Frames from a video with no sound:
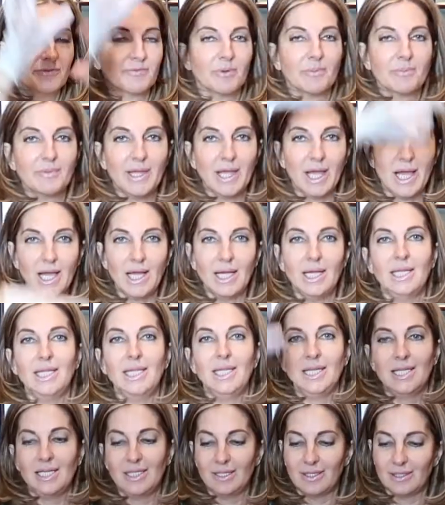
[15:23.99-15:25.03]
from the
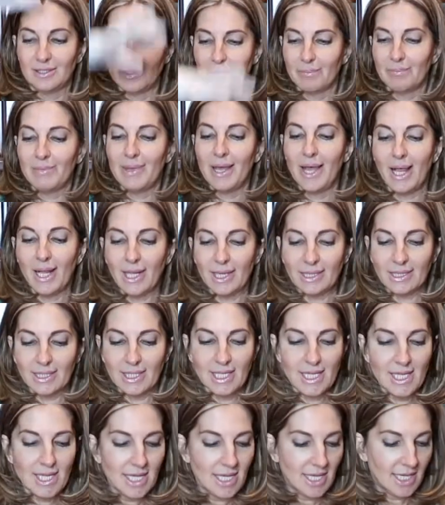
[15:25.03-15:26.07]
onion gonna melt
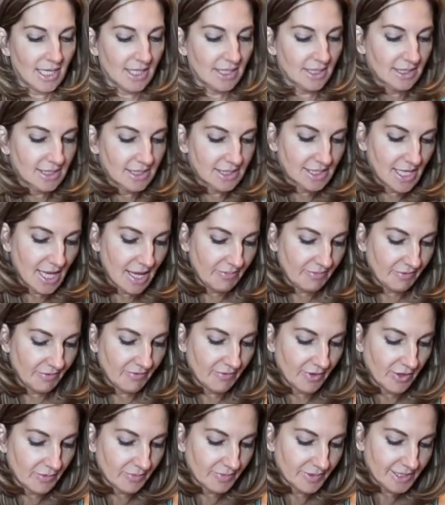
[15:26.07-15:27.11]
on top of
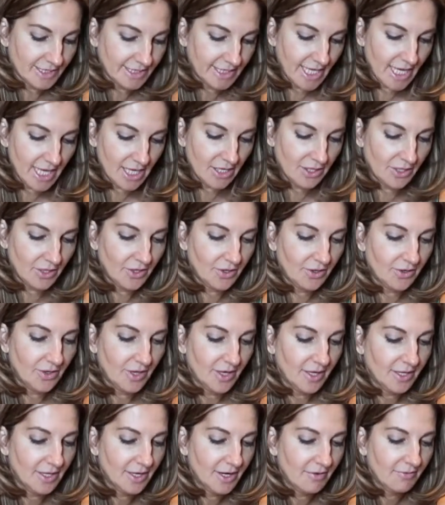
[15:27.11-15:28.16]
our potato
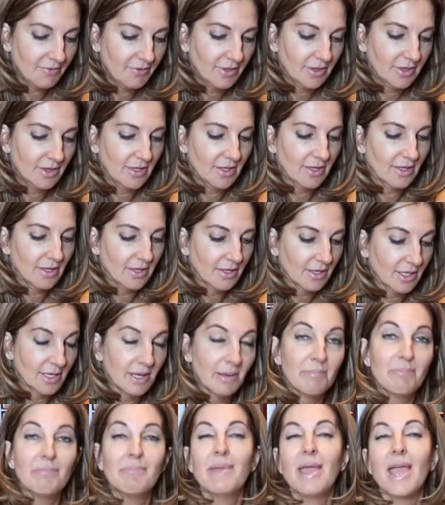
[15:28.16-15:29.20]
and everything
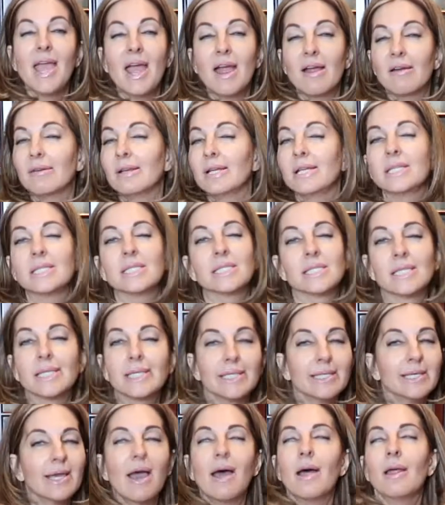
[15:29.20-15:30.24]
gonna marry
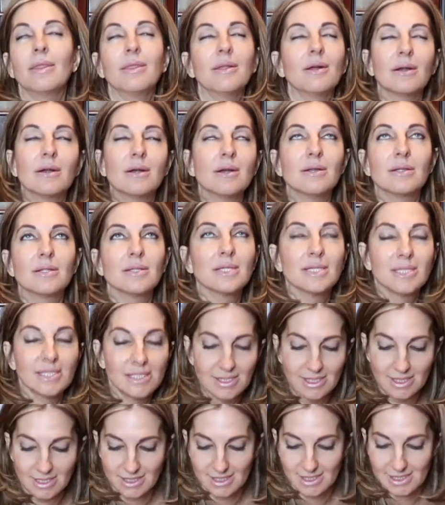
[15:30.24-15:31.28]
together, and it's
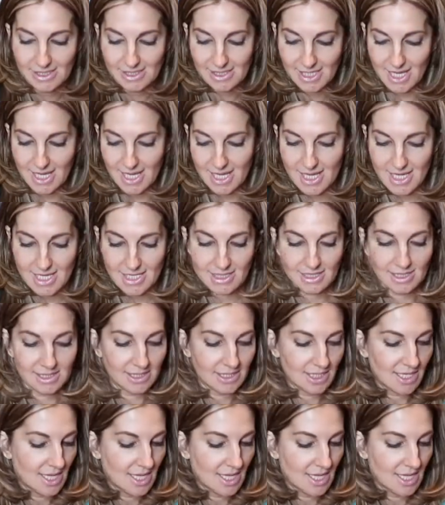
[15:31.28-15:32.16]
gonna taste